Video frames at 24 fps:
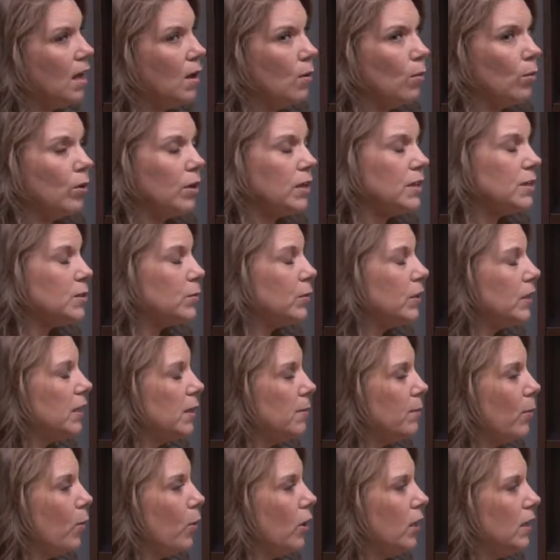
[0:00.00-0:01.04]
Well, it's really
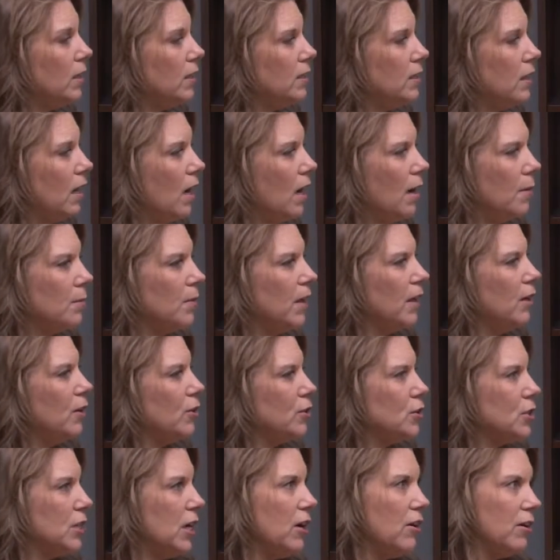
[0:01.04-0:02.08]
important that
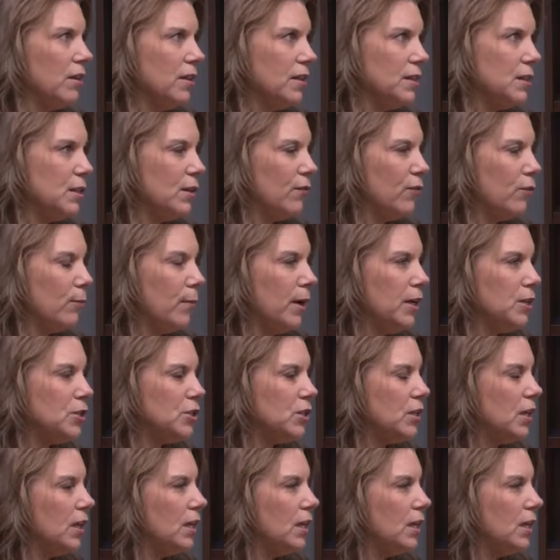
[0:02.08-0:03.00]
you're sharing this information,